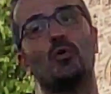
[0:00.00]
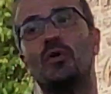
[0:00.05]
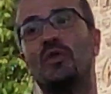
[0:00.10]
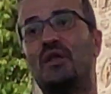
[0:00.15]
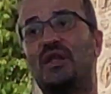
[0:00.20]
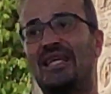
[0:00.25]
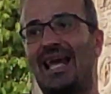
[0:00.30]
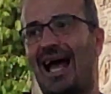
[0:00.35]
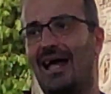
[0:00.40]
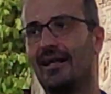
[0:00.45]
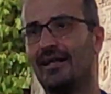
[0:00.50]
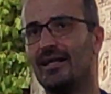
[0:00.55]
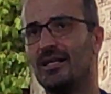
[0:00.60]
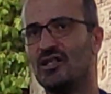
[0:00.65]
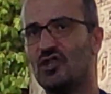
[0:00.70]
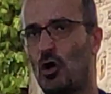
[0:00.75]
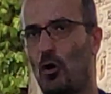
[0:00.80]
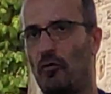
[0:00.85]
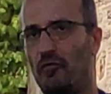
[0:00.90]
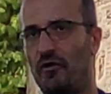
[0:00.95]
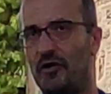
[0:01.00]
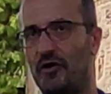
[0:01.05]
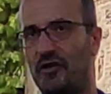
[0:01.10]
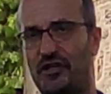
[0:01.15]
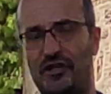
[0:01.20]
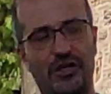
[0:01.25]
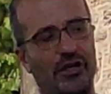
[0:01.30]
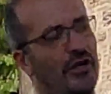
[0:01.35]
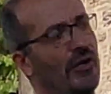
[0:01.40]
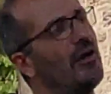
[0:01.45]
with Yannis over
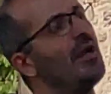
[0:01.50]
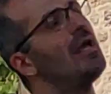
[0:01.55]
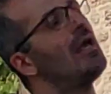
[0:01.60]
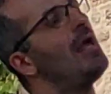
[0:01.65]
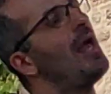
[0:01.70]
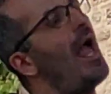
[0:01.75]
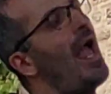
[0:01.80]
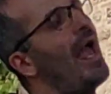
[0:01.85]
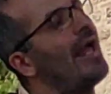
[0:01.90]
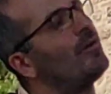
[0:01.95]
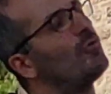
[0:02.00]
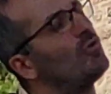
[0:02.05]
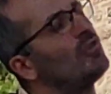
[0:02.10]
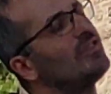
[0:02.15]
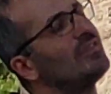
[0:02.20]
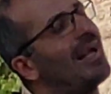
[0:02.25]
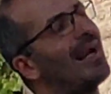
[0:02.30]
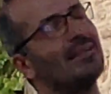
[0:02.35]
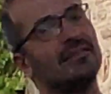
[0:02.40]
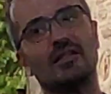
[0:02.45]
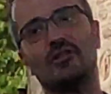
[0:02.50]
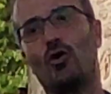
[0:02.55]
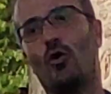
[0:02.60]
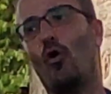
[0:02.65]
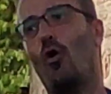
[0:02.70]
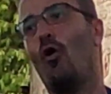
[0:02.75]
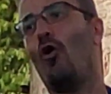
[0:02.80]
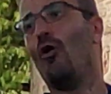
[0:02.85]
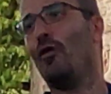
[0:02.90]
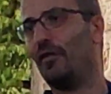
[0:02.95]
here, and we started
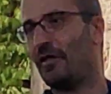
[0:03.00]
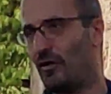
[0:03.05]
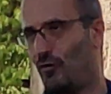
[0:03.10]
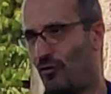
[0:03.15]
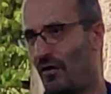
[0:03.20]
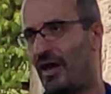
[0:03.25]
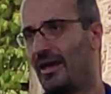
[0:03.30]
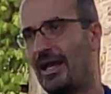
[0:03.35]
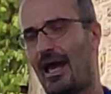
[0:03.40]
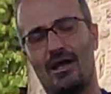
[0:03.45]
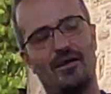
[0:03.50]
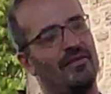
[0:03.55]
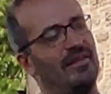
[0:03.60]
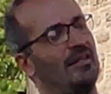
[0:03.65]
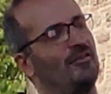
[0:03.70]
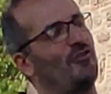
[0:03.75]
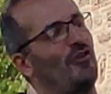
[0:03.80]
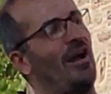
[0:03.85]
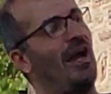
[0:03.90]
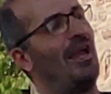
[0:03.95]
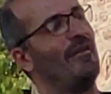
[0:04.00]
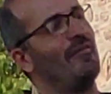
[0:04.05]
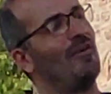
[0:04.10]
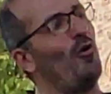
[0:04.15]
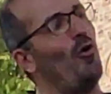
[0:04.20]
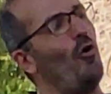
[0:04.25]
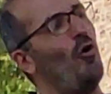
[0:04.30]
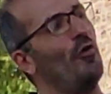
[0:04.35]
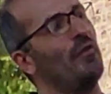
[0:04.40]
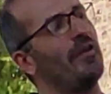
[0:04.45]
all the way, the driver,
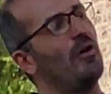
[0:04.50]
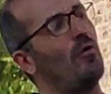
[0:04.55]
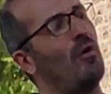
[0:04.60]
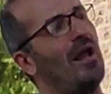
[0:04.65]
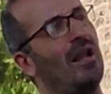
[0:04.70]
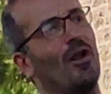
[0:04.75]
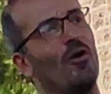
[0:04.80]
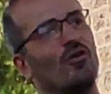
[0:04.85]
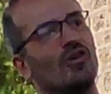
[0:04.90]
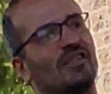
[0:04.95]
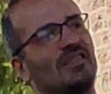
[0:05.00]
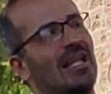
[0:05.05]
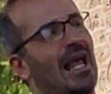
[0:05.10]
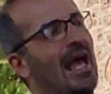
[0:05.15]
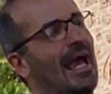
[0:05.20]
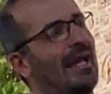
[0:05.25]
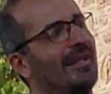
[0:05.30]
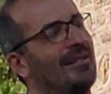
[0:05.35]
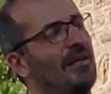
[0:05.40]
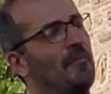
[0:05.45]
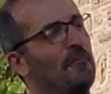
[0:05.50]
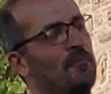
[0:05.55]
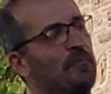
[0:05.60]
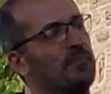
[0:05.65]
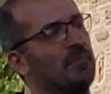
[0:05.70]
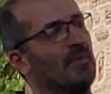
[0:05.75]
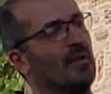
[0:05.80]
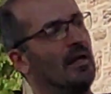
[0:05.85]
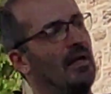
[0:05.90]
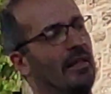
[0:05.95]
all the way alongside
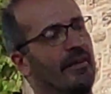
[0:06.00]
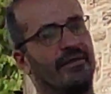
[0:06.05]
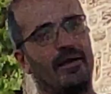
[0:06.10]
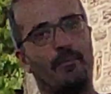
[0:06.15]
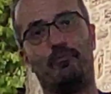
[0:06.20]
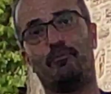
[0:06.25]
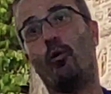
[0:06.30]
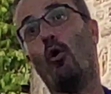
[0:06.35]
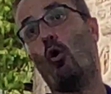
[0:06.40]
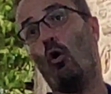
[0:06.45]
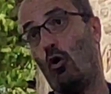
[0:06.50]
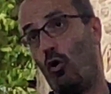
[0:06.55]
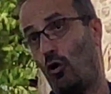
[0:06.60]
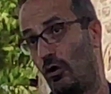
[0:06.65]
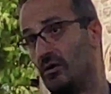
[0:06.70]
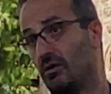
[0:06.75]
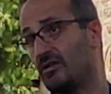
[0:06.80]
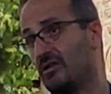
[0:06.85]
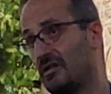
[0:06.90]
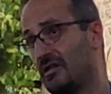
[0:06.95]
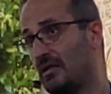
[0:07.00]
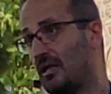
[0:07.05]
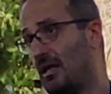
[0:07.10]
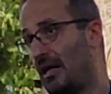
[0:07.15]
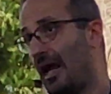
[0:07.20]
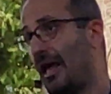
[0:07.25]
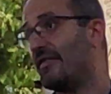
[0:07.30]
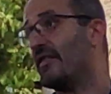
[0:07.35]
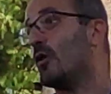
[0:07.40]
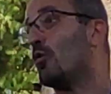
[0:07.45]
the port
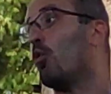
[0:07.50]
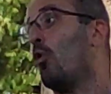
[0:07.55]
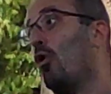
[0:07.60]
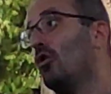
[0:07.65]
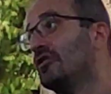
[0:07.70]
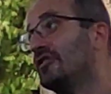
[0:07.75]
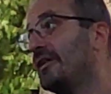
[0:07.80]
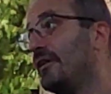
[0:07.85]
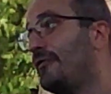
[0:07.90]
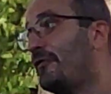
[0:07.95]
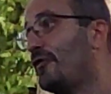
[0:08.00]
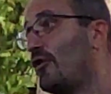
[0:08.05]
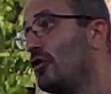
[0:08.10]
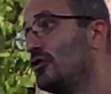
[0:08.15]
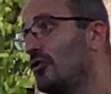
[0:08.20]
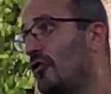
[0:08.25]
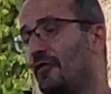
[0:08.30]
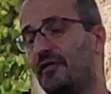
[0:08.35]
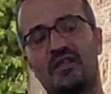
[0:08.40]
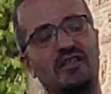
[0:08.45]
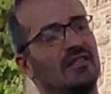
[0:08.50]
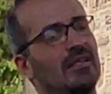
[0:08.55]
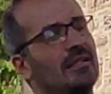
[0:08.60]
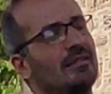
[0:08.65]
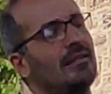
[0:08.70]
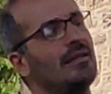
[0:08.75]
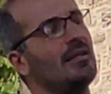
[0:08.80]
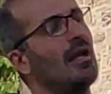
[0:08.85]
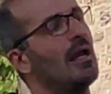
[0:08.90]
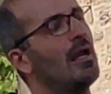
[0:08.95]
and the waterfront of the
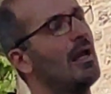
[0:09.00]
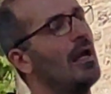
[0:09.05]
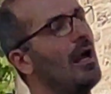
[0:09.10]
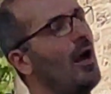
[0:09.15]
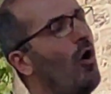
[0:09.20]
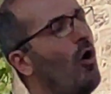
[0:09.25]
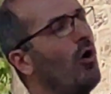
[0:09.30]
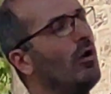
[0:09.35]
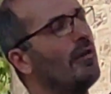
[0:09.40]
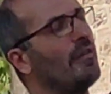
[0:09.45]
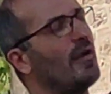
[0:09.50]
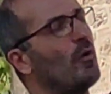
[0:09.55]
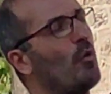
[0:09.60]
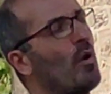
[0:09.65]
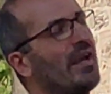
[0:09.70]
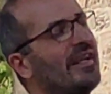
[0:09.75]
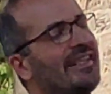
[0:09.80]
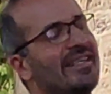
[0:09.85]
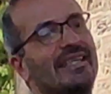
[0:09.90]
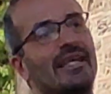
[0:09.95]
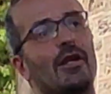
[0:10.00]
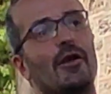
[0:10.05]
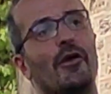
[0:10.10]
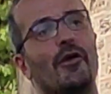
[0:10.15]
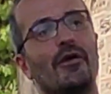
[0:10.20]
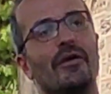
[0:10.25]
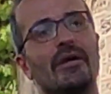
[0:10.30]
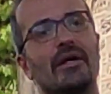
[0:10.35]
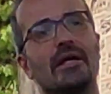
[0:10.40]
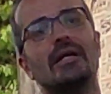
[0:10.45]
city, all the way here.
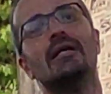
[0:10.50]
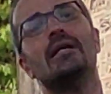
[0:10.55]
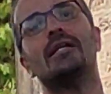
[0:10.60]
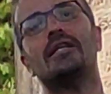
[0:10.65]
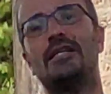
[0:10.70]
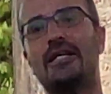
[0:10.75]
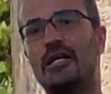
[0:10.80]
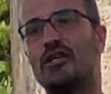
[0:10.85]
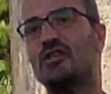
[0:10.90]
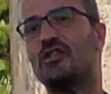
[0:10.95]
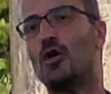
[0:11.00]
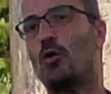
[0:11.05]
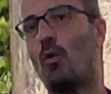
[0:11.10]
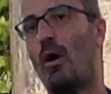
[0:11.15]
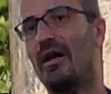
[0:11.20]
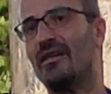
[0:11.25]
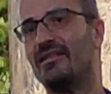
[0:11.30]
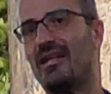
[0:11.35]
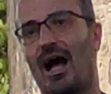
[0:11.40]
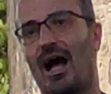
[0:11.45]
Here's the White